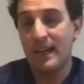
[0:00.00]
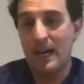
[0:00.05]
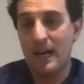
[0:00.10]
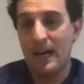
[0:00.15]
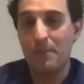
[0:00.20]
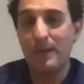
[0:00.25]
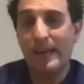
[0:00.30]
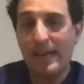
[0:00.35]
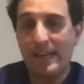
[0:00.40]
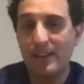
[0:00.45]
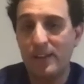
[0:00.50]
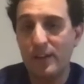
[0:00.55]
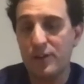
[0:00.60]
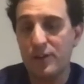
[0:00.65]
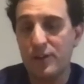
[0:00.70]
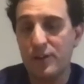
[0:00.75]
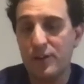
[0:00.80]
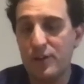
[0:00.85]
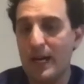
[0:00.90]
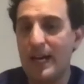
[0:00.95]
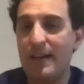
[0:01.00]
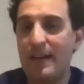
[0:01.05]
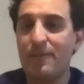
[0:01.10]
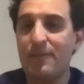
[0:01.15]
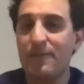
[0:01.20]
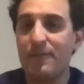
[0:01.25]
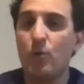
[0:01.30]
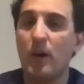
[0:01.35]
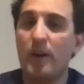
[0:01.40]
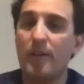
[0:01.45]
keen to try. I
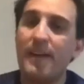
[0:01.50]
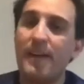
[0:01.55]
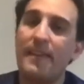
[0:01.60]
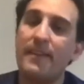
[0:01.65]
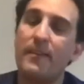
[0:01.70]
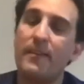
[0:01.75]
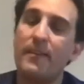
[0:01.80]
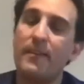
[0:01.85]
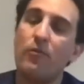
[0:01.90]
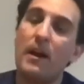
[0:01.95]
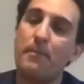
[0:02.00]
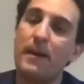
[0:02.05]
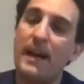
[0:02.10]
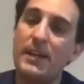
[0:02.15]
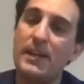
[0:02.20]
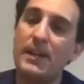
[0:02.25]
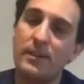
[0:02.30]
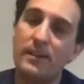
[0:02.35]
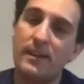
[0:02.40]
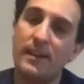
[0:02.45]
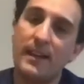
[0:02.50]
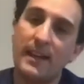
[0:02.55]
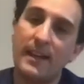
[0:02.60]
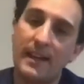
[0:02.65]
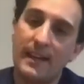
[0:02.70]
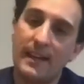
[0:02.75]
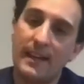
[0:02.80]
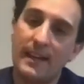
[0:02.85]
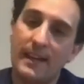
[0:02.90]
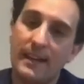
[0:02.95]
haven't quite found the right patient.
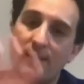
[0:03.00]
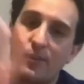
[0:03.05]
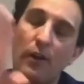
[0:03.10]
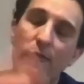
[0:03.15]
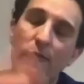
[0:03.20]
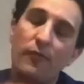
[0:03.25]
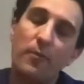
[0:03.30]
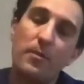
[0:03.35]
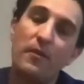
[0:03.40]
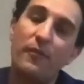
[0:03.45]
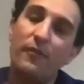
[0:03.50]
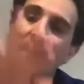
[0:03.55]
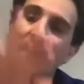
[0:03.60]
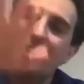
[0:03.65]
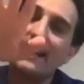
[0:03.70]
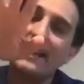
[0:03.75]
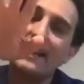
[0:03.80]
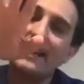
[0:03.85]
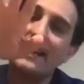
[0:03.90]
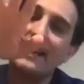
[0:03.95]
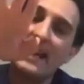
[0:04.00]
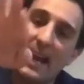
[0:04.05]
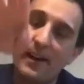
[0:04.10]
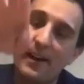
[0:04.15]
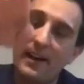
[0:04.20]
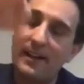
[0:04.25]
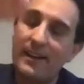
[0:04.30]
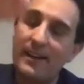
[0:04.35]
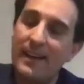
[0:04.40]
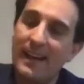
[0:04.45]
Is going from the vena
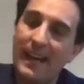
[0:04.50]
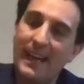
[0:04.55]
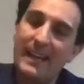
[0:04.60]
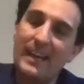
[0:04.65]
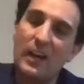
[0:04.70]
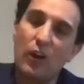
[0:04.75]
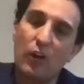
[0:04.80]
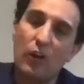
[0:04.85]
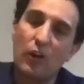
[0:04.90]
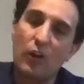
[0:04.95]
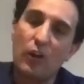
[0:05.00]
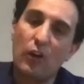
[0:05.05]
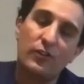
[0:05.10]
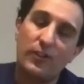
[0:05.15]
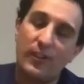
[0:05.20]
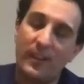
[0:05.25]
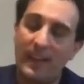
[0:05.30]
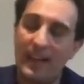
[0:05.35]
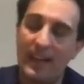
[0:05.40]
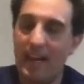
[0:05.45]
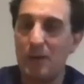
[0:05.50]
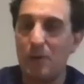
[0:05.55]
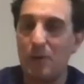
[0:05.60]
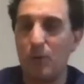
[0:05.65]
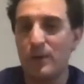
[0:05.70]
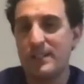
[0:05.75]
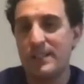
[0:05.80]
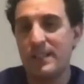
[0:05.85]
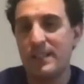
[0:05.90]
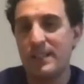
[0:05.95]
cava and across the
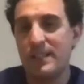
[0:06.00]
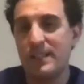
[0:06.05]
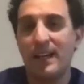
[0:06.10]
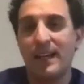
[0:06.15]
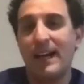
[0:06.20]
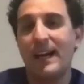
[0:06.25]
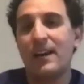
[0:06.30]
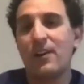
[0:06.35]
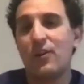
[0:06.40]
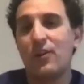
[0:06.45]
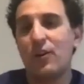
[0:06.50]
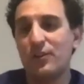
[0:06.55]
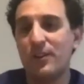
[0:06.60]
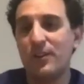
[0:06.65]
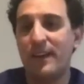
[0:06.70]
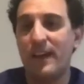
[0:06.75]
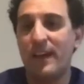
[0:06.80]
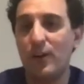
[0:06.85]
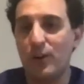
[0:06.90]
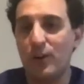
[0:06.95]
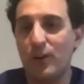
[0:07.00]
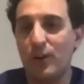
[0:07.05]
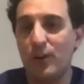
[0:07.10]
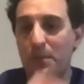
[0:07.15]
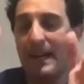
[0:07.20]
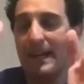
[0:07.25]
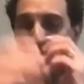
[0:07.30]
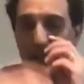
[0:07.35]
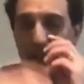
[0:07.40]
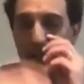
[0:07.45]
aorta, across to the aorta,
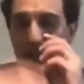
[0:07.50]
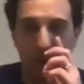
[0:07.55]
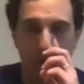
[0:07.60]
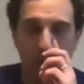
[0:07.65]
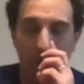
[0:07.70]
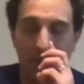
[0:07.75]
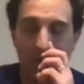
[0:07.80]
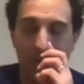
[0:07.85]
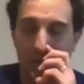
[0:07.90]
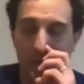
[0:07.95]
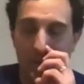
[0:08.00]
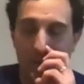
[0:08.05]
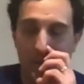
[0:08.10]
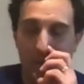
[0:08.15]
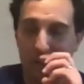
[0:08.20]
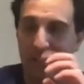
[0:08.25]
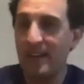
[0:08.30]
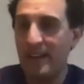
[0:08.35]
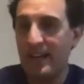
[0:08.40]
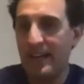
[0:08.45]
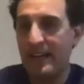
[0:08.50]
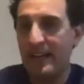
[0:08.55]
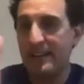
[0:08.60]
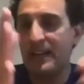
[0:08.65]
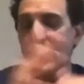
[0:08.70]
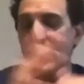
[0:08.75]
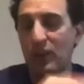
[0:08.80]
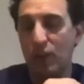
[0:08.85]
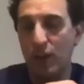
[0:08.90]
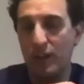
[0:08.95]
making a little fistula and
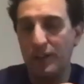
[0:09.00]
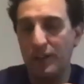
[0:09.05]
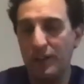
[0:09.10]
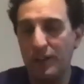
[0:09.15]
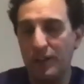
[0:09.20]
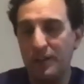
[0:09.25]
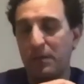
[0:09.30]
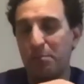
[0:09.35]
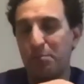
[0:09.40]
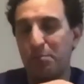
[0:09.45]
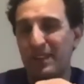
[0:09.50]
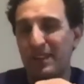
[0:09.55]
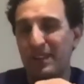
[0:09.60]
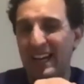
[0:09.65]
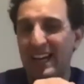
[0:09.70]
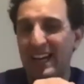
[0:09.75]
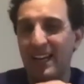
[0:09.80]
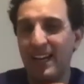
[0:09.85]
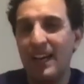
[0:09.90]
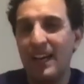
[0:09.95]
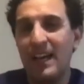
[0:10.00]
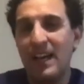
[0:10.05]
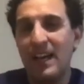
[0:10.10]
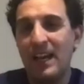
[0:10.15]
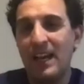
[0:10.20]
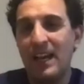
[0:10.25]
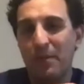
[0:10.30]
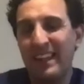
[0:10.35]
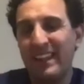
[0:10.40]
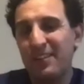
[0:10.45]
then closing with a plug.
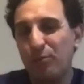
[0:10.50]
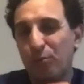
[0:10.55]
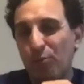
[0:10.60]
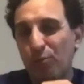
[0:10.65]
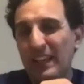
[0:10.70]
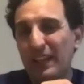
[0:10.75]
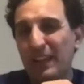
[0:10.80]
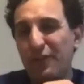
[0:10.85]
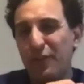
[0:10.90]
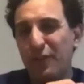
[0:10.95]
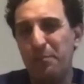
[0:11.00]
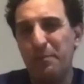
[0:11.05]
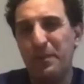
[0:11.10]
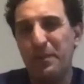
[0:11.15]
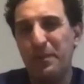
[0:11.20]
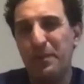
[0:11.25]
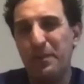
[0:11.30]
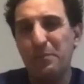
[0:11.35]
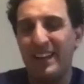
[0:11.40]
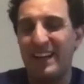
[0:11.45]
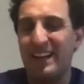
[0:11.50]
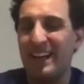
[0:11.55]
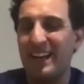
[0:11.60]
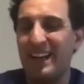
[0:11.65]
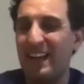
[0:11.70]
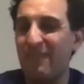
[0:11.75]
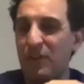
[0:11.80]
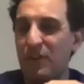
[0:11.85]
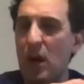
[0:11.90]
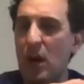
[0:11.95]
But that's really for people that
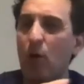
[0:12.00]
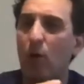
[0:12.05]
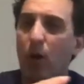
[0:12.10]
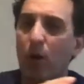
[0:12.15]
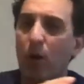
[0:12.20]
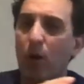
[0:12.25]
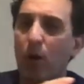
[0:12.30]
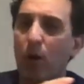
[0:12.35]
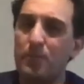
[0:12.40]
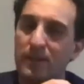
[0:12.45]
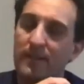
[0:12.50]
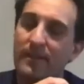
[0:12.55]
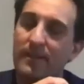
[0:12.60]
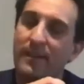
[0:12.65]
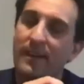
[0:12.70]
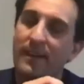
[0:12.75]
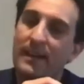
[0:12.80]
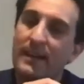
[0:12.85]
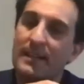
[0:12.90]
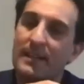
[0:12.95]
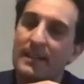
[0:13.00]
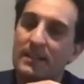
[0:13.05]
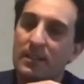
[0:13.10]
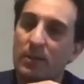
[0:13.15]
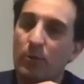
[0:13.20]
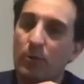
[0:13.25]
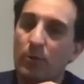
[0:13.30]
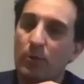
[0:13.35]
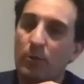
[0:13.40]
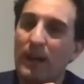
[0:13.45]
have no options.
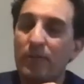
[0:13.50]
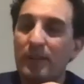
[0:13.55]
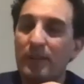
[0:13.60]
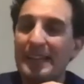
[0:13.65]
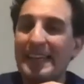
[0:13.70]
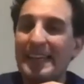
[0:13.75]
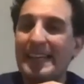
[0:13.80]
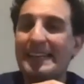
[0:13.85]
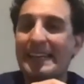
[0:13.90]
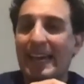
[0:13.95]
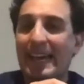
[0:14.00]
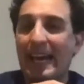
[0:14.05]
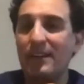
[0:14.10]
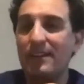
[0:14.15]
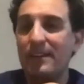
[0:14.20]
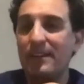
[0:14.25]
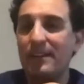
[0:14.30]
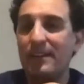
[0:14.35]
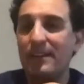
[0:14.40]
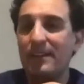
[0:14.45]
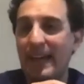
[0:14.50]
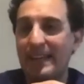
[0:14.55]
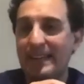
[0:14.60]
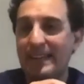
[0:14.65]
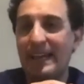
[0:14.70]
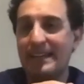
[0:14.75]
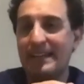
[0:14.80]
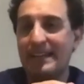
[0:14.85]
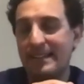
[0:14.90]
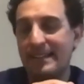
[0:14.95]
So we haven't really encountered that
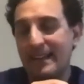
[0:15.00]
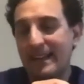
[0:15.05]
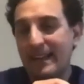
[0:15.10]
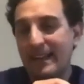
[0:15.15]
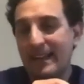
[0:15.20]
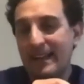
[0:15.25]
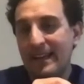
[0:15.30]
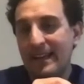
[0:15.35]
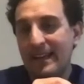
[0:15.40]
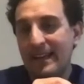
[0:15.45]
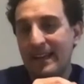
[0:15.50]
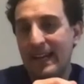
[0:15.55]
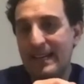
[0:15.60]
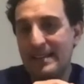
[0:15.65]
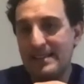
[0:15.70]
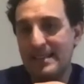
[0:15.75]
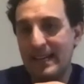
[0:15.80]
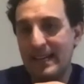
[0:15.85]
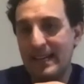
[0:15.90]
yet. And